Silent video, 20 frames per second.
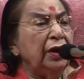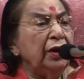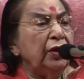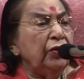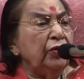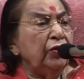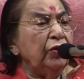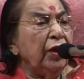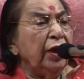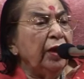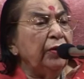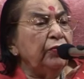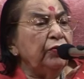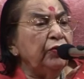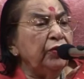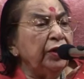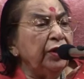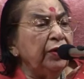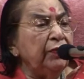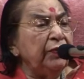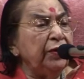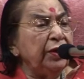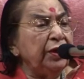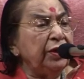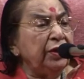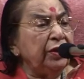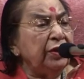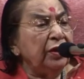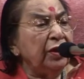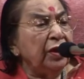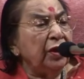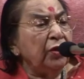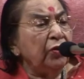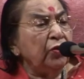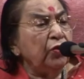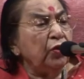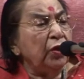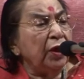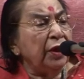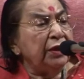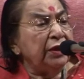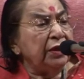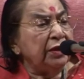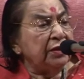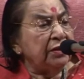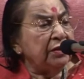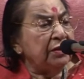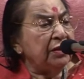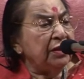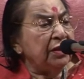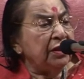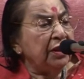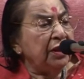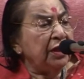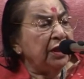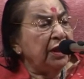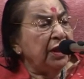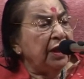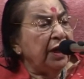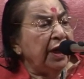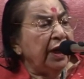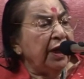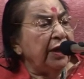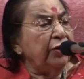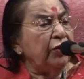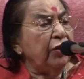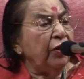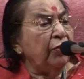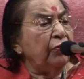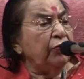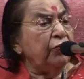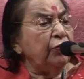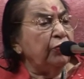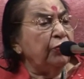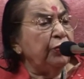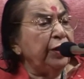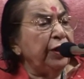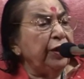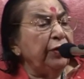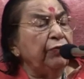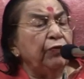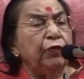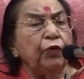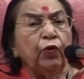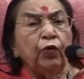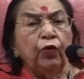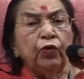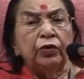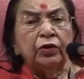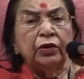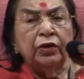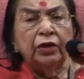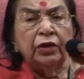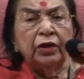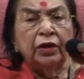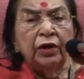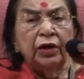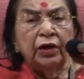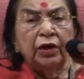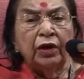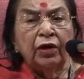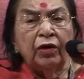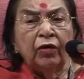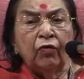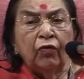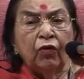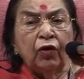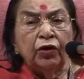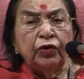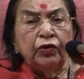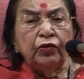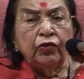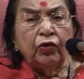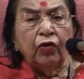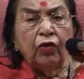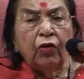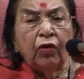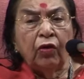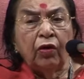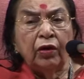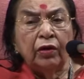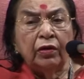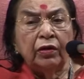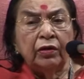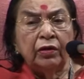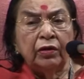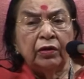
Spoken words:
You have to give it to others and you have to bring forth what you call